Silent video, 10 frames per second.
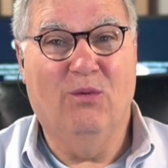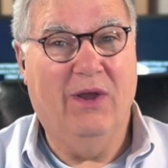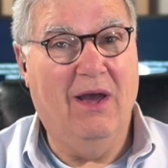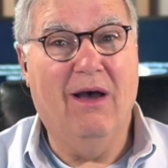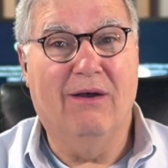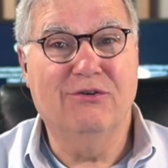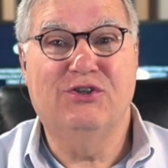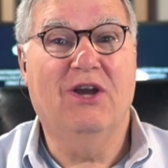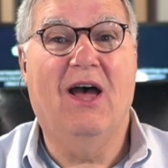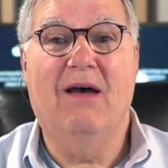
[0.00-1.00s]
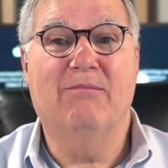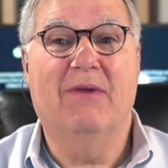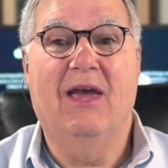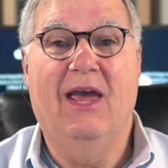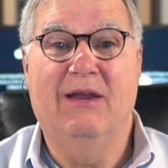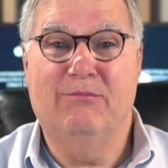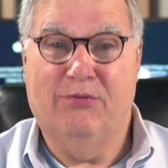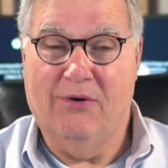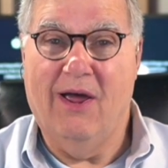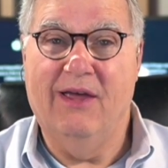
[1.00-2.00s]
We all shop,
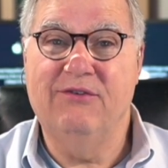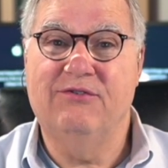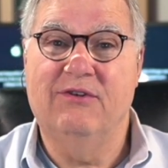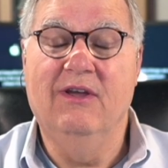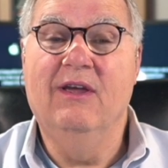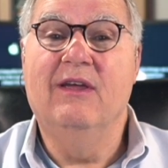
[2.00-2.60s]
and price